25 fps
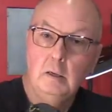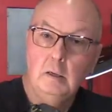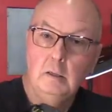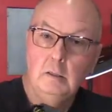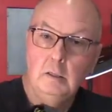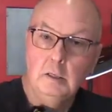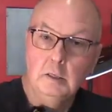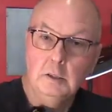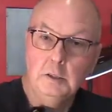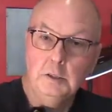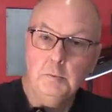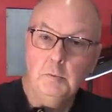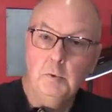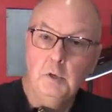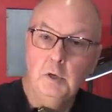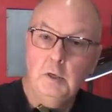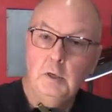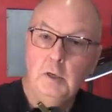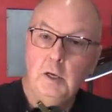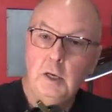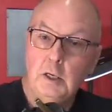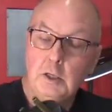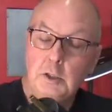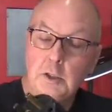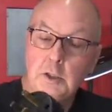This
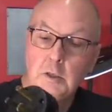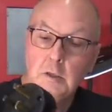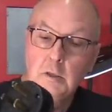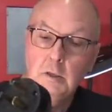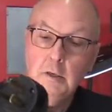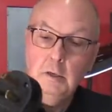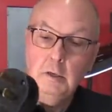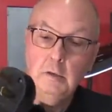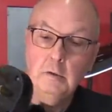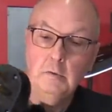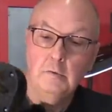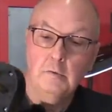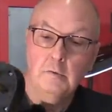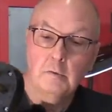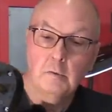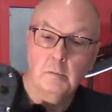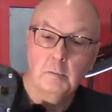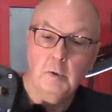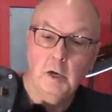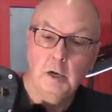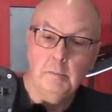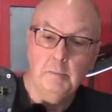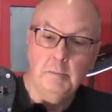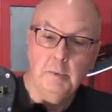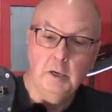one actually is from
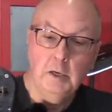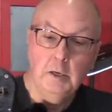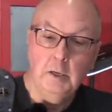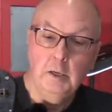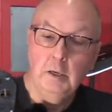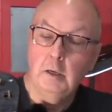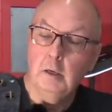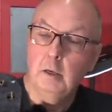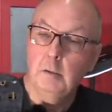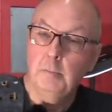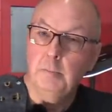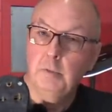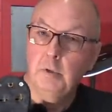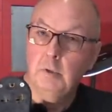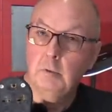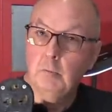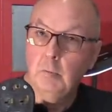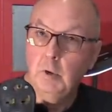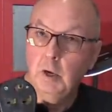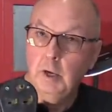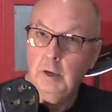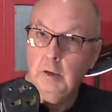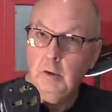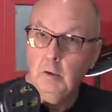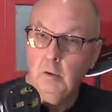my buddy up in
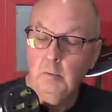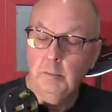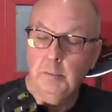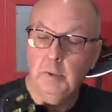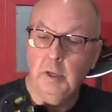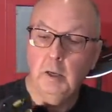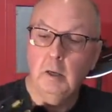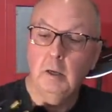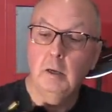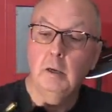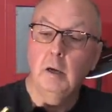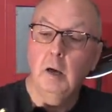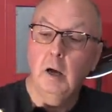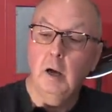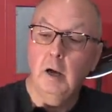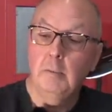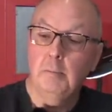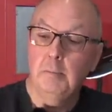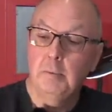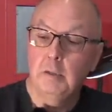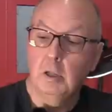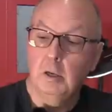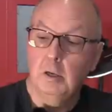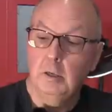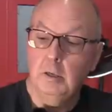Wyoming. I
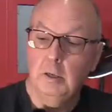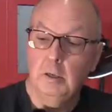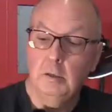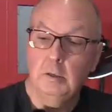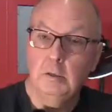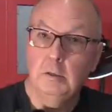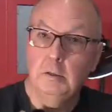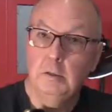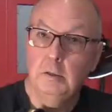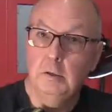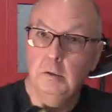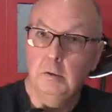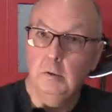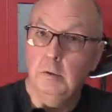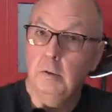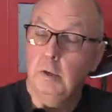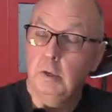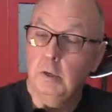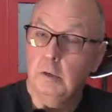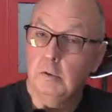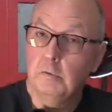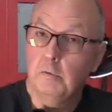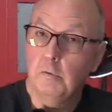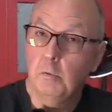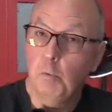plug into
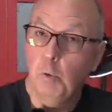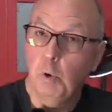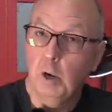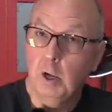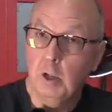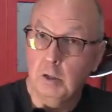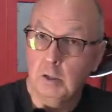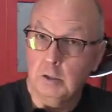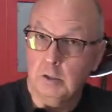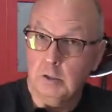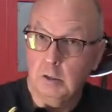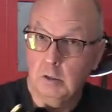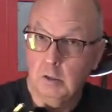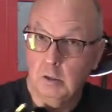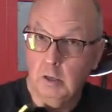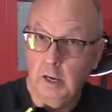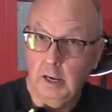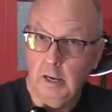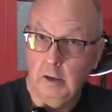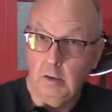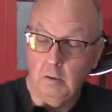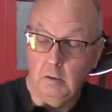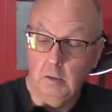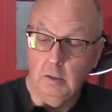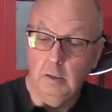his welder
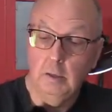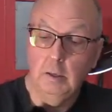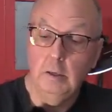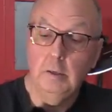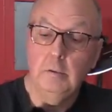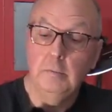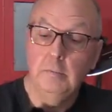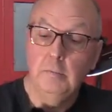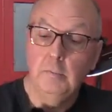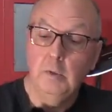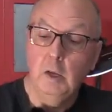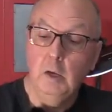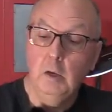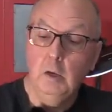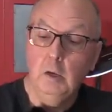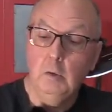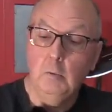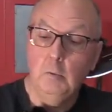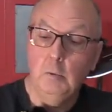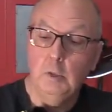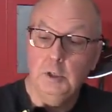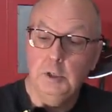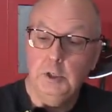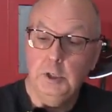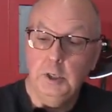outlet,
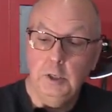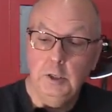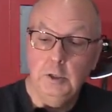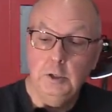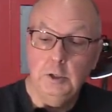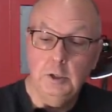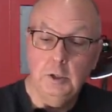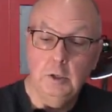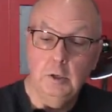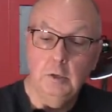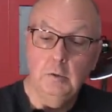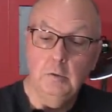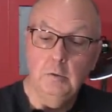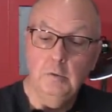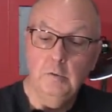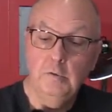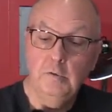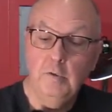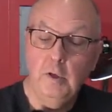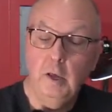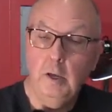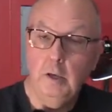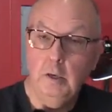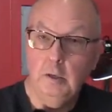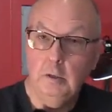which he
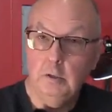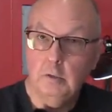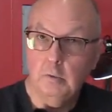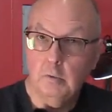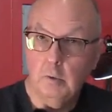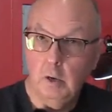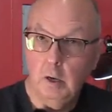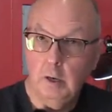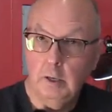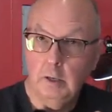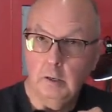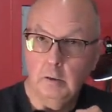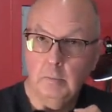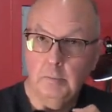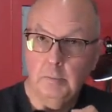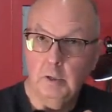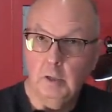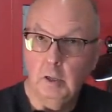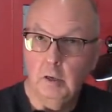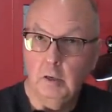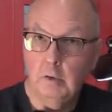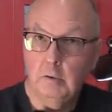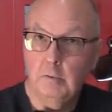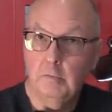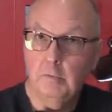chose a dryer
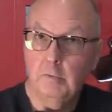plug